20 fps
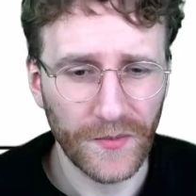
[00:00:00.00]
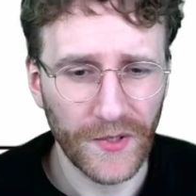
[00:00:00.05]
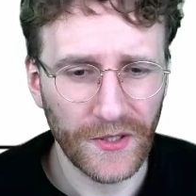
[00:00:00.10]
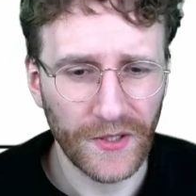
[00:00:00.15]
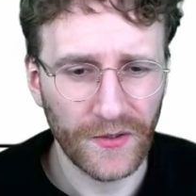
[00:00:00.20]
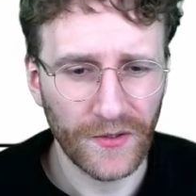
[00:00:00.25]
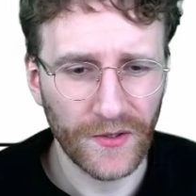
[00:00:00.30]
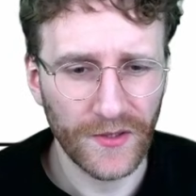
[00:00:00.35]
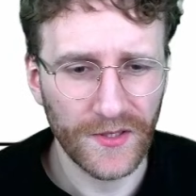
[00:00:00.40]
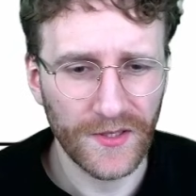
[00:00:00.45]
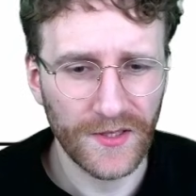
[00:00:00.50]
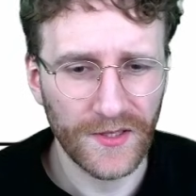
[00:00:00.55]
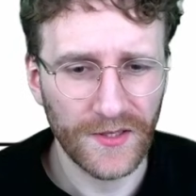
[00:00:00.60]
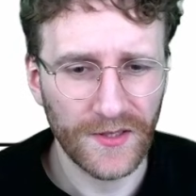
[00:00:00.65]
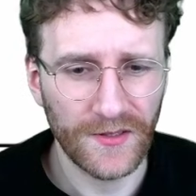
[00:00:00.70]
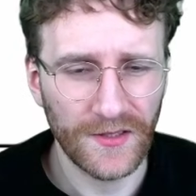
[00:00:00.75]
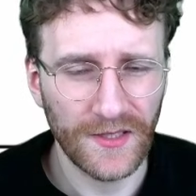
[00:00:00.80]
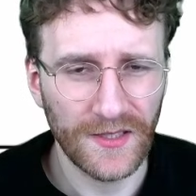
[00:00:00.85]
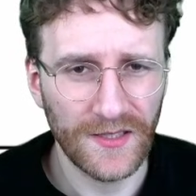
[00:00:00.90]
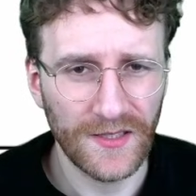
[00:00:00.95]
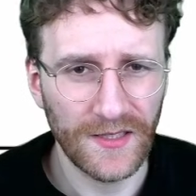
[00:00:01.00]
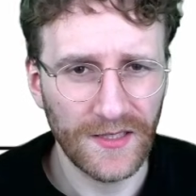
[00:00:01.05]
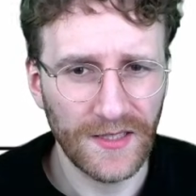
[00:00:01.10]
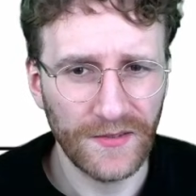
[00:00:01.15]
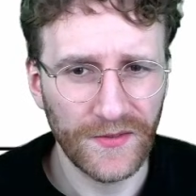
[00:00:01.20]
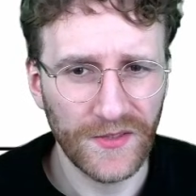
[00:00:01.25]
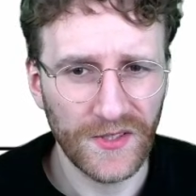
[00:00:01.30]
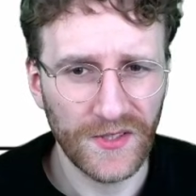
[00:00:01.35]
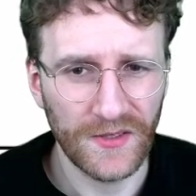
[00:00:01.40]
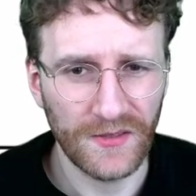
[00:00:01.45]
because this
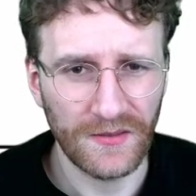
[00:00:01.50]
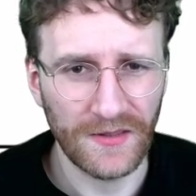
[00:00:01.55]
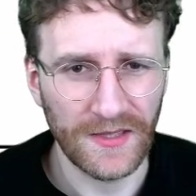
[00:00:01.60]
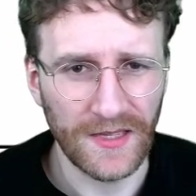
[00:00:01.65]
leaves